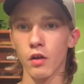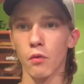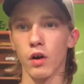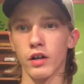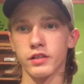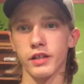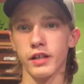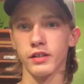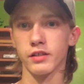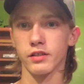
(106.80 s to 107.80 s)
where it
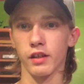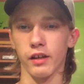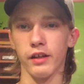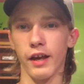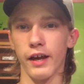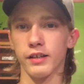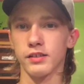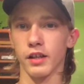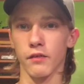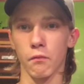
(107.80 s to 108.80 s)
says he
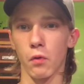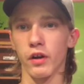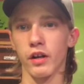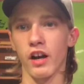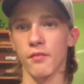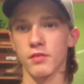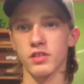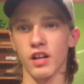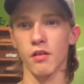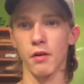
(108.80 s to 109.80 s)
has like
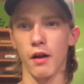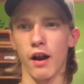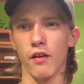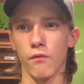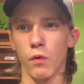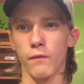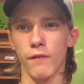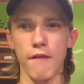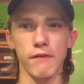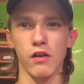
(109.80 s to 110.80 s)
49% or
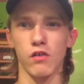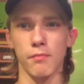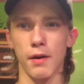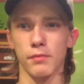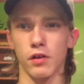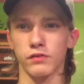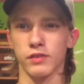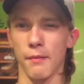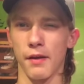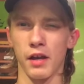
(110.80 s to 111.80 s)
45, I don't remember off the
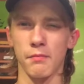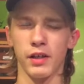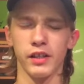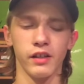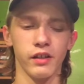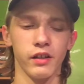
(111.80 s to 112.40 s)
top of my head, but